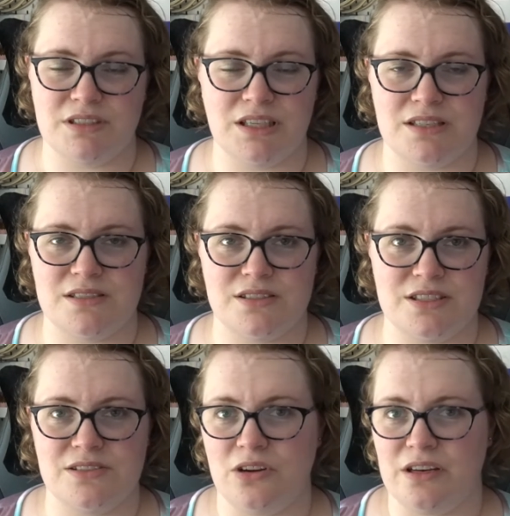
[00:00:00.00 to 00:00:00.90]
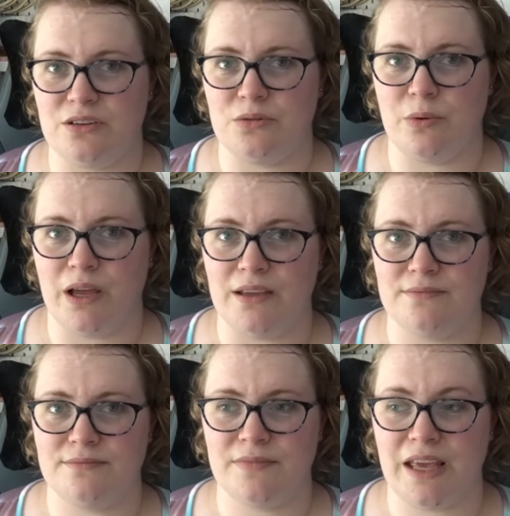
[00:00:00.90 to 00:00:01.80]
it's just not in a good way.
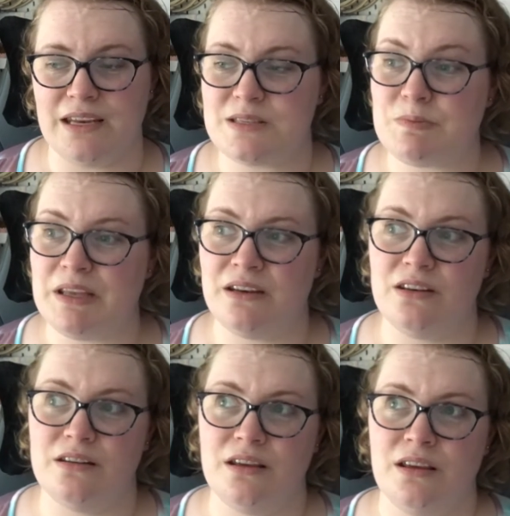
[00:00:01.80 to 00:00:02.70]
And it's been